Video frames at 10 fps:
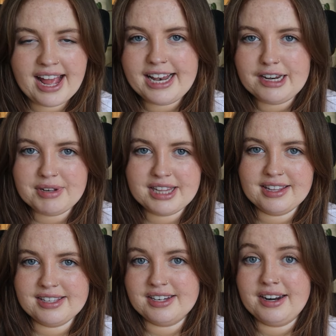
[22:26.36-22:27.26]
element
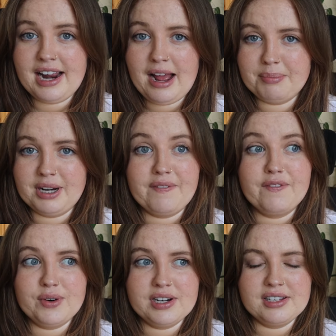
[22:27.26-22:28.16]
that's not happening.
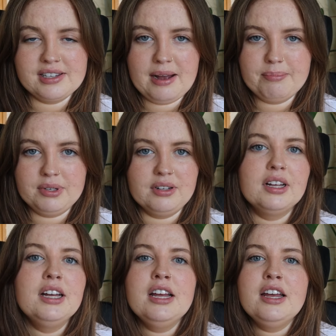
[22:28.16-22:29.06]
For
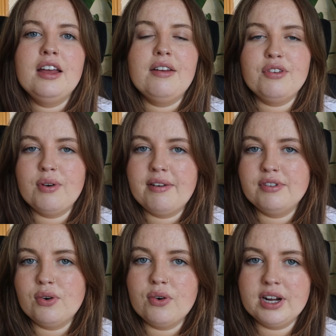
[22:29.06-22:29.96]
example, if you have
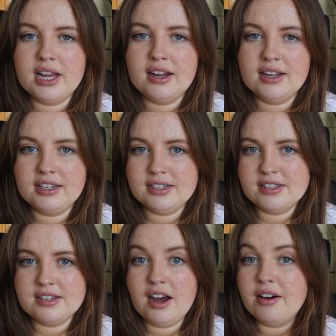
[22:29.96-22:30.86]
a Hoya and
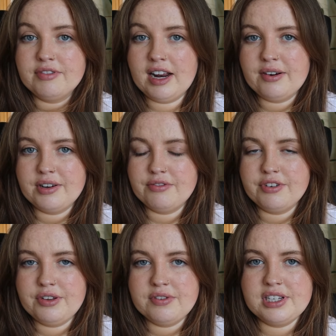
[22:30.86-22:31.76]
it's not flowering
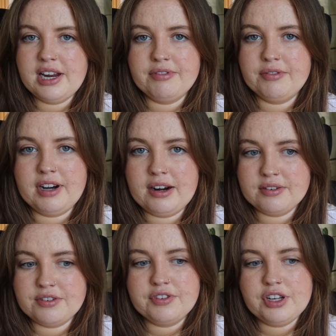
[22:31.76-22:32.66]
for you, it's never
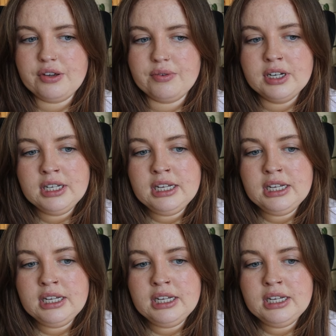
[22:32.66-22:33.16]
flowered for you.